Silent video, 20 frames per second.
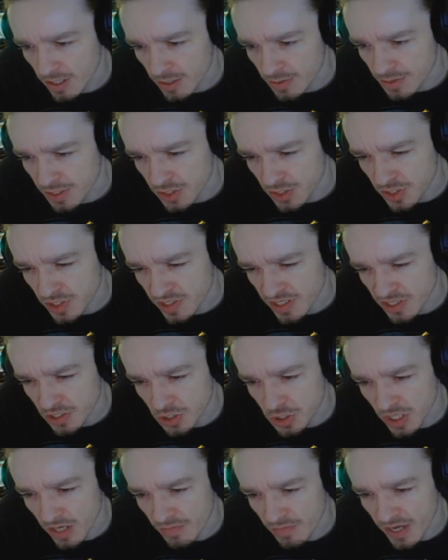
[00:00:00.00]
Fixed delayed
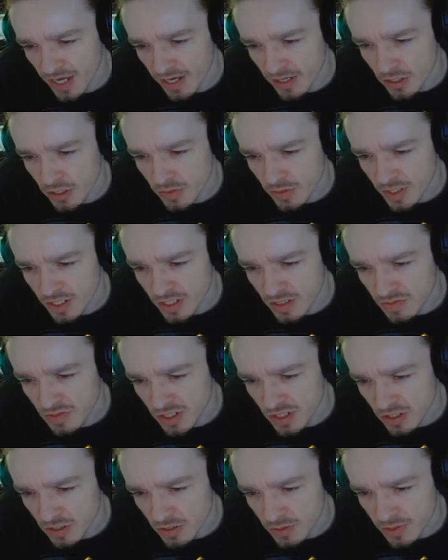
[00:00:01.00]
jetpack overheat
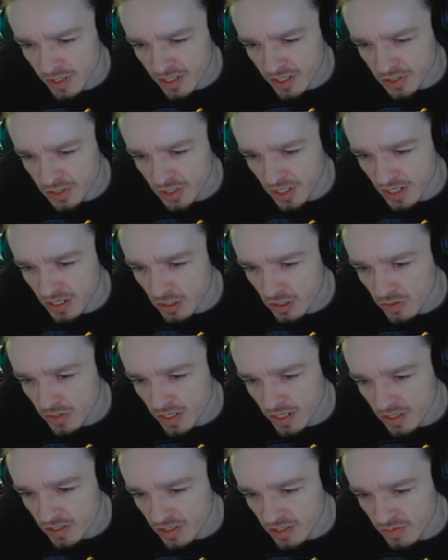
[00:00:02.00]
video effects that
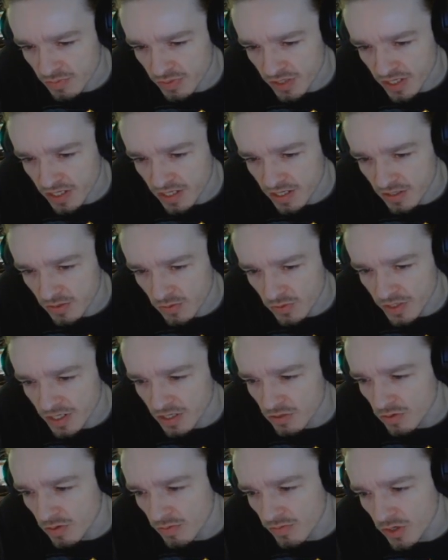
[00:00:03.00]
incorrectly played when
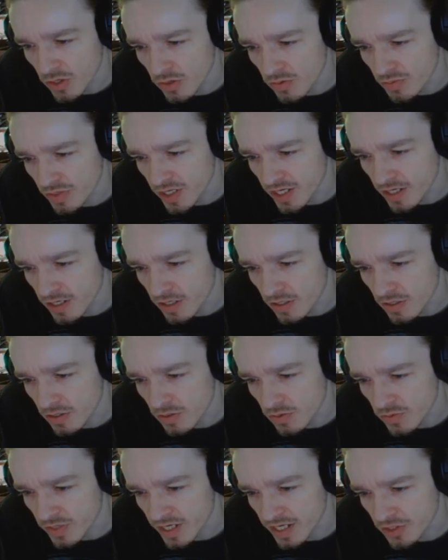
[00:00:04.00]
a remote player
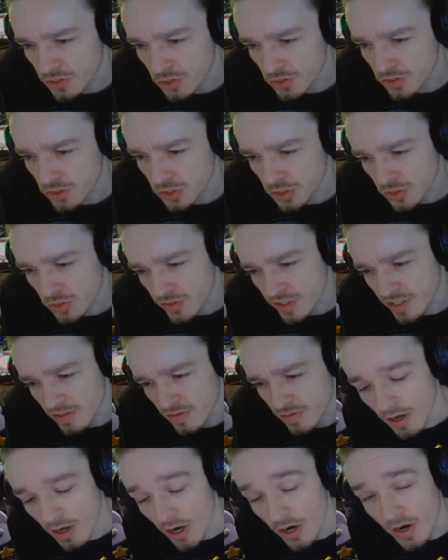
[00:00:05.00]
re-entered the screen.
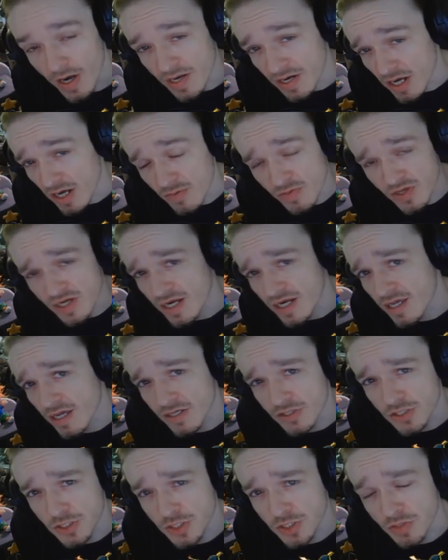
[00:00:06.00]
Alright, now I'm going to
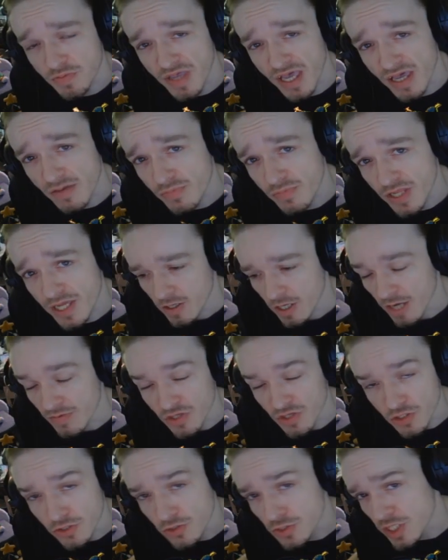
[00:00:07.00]
cut to some gameplay of
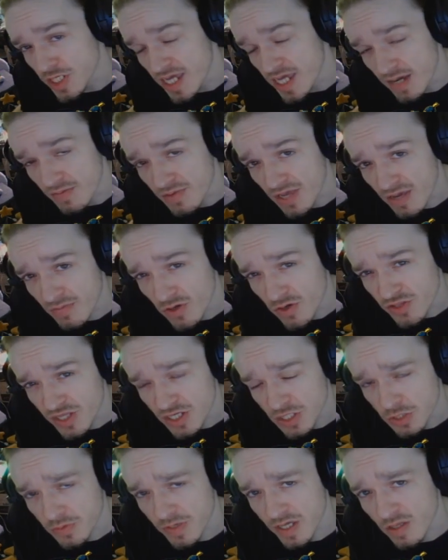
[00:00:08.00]
the new TDM game mode
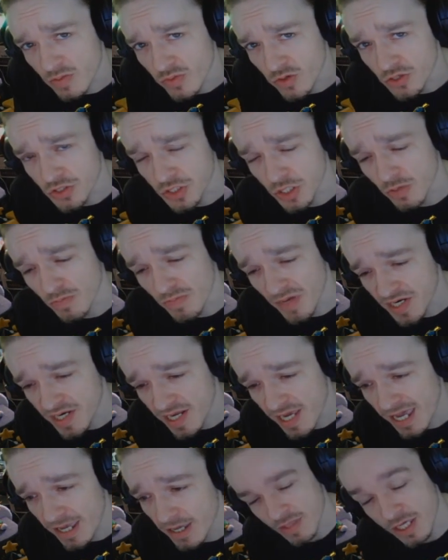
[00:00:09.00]
that's available until
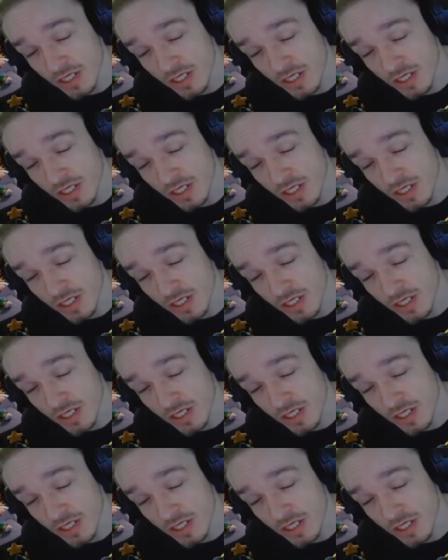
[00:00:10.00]
Monday.